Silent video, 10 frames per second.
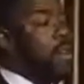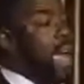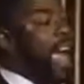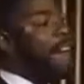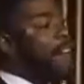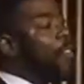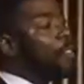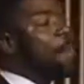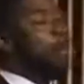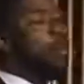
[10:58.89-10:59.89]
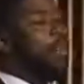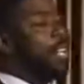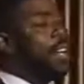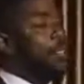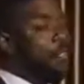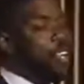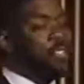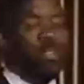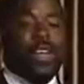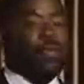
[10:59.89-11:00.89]
And other people will
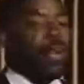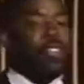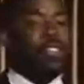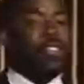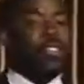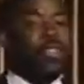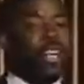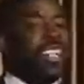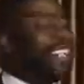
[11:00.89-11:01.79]
convince you that what you're doing